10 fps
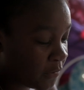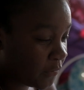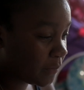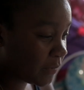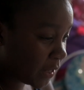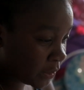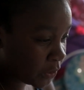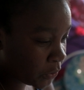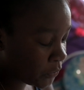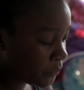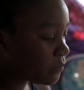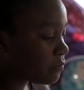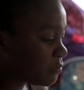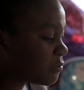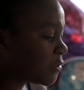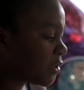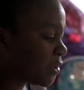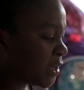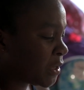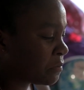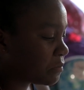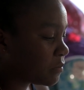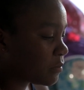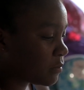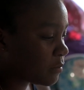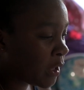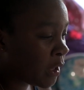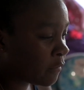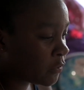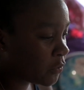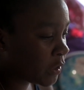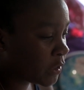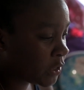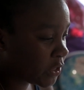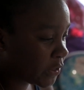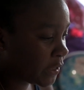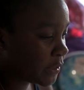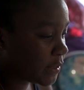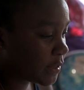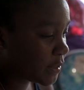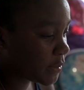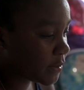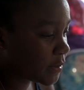If him dead now, yeah, I have no other choice.